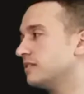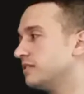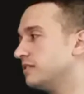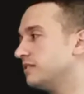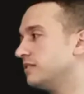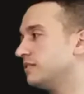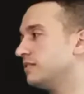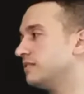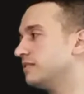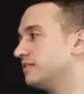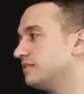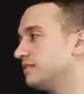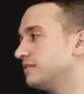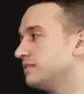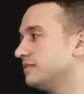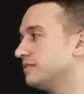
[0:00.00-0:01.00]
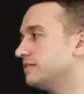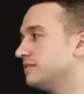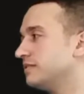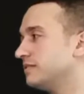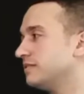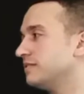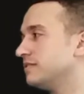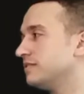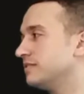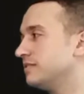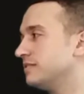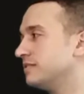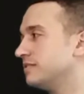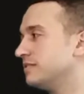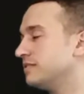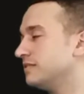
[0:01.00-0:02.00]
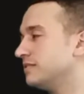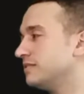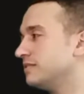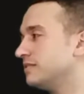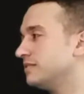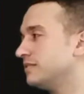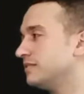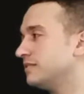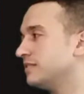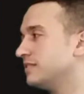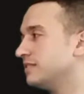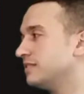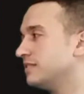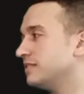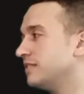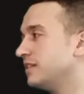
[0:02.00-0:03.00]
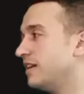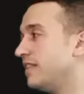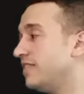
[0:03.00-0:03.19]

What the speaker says: This person isn't speaking.